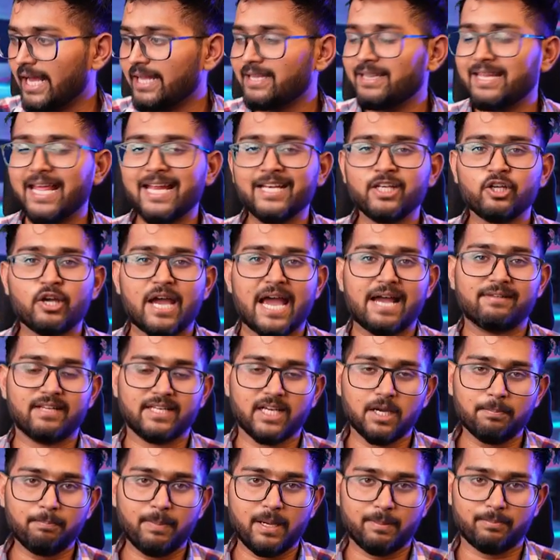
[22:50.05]
And then you have
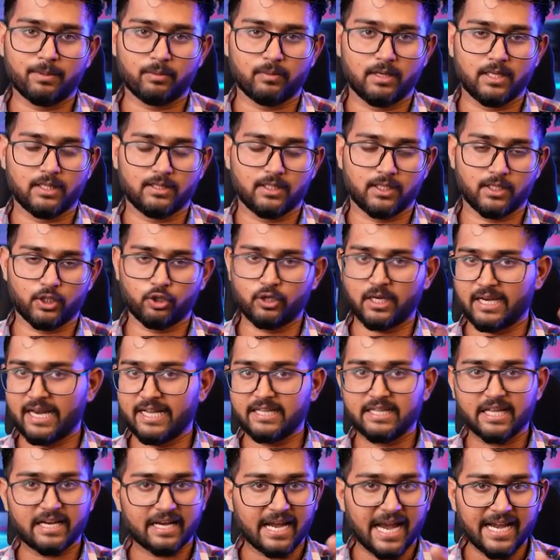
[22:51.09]
like a paper wala thing. You can
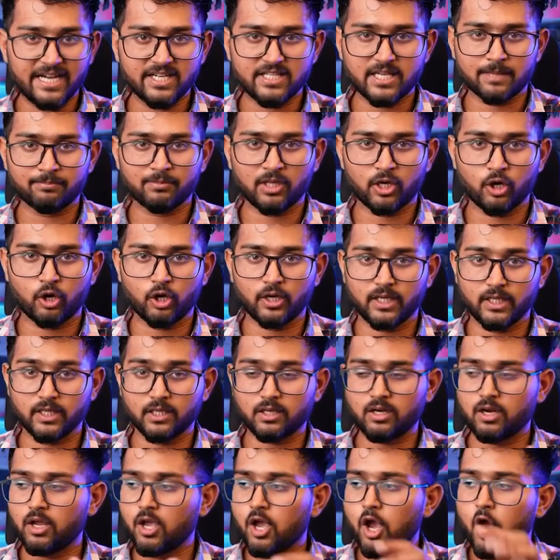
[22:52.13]
either write something over
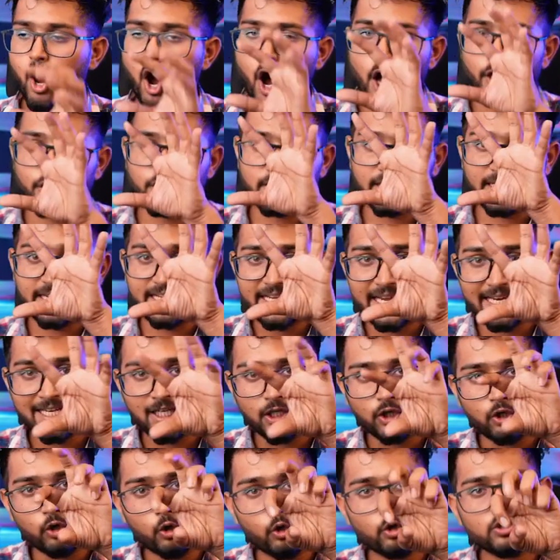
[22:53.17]
here, or you can
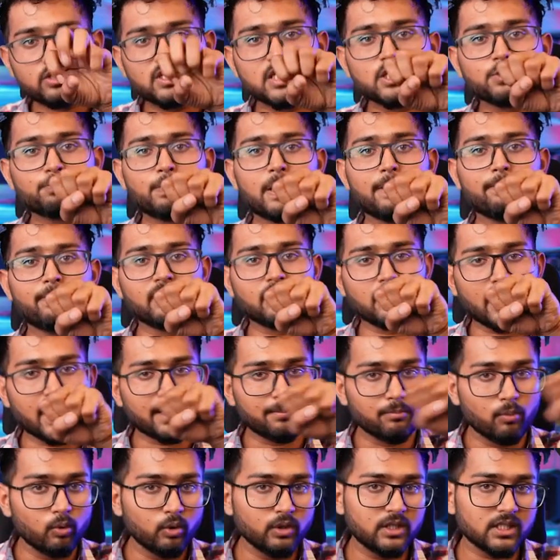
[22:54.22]
again close this paper
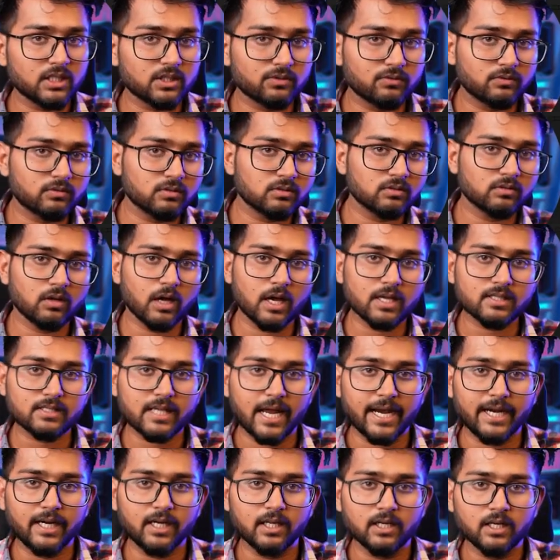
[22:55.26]
and move this
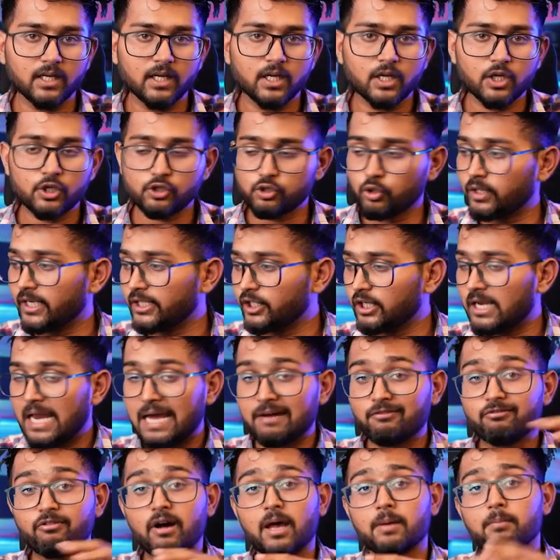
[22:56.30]
aside, so that you'll
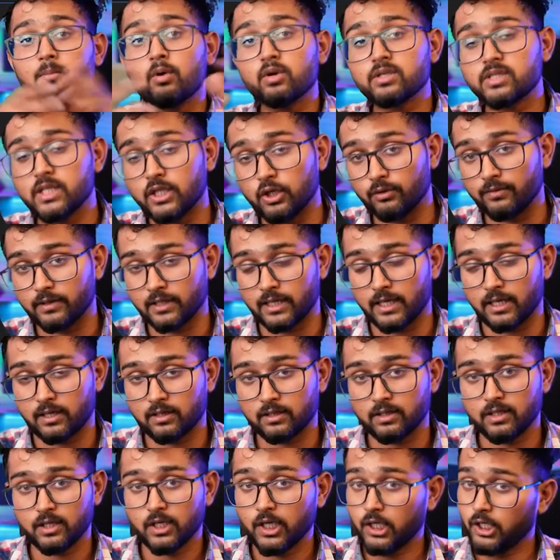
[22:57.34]
have one more scene over there.
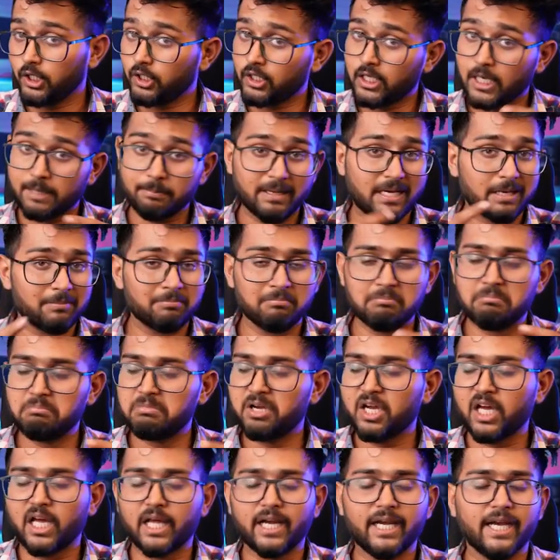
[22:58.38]
You can
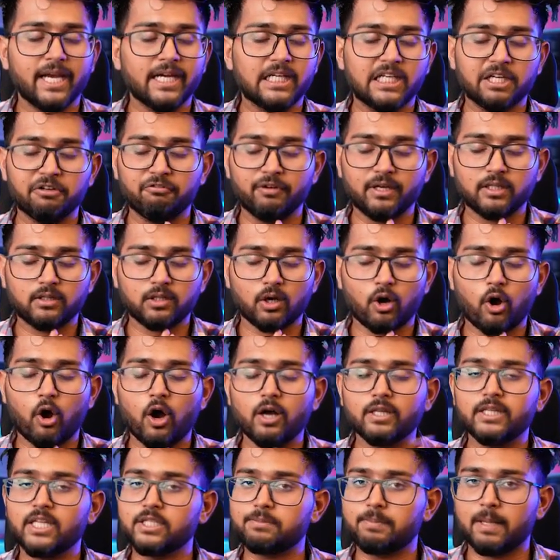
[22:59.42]
become creative with
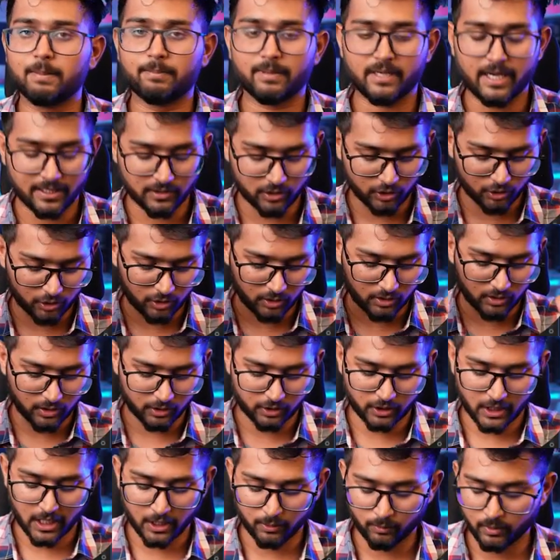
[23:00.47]
all these paper transitions,
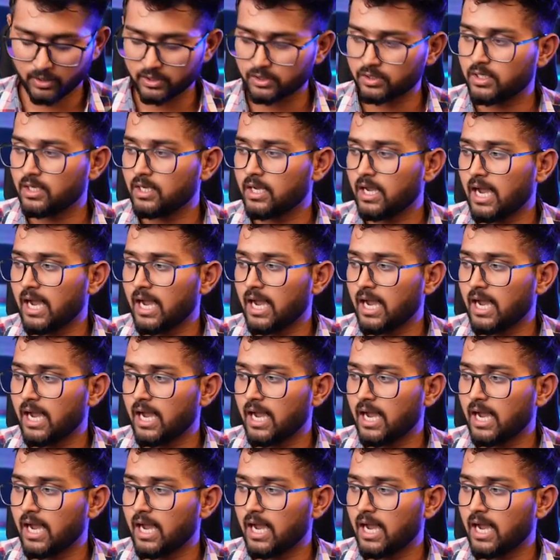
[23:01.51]
it's your wish.